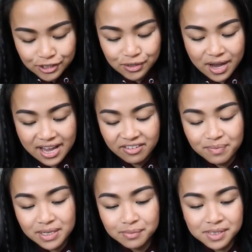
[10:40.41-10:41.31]
So I
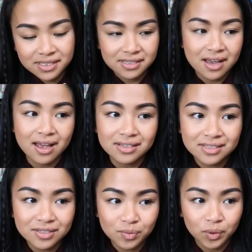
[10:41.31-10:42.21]
have been
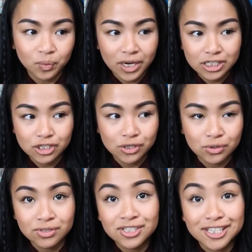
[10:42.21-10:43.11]
obsessed with white
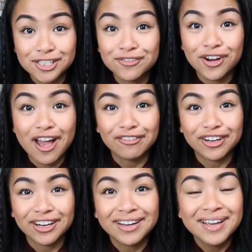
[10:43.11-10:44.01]
shoes since
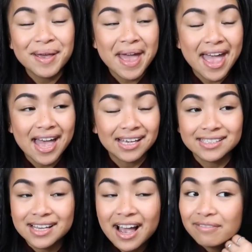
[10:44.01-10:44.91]
forever,
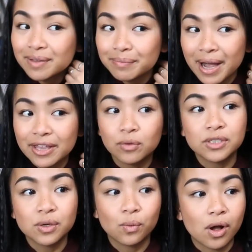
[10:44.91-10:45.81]
and I've been buying the
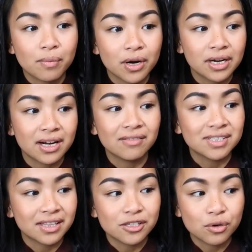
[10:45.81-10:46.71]
ones at Walmart, and I've
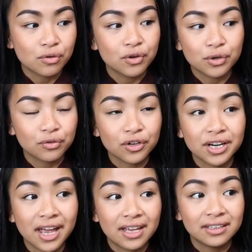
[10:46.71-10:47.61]
said this over and over
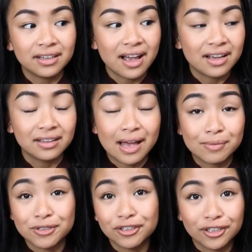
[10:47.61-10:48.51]
again, I
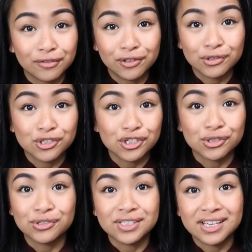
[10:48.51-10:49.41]
absolutely love those
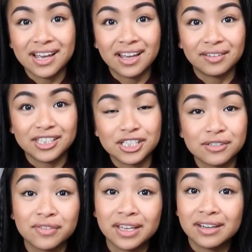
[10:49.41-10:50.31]
shoes. They
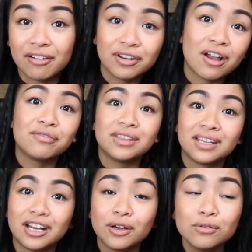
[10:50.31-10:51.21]
just fit every outfit
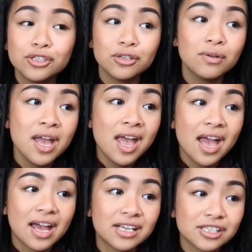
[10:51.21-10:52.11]
that I go to,
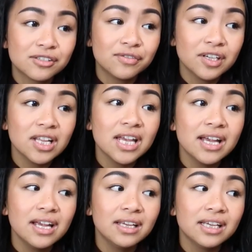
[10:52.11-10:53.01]
and I just feel
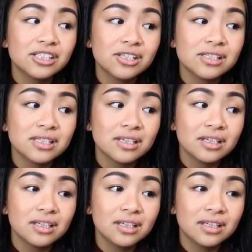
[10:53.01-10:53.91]
like it just
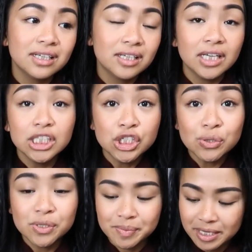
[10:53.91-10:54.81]
it
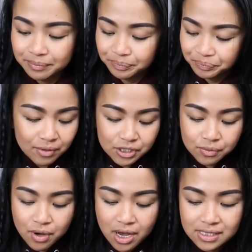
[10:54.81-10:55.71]
suits me. I went to
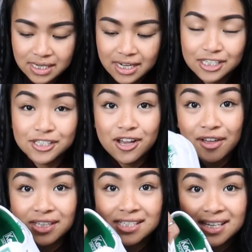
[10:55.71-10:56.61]
Ross and I
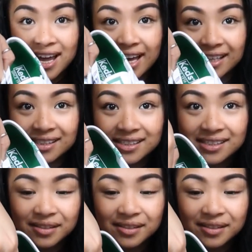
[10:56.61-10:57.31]
saw these kids.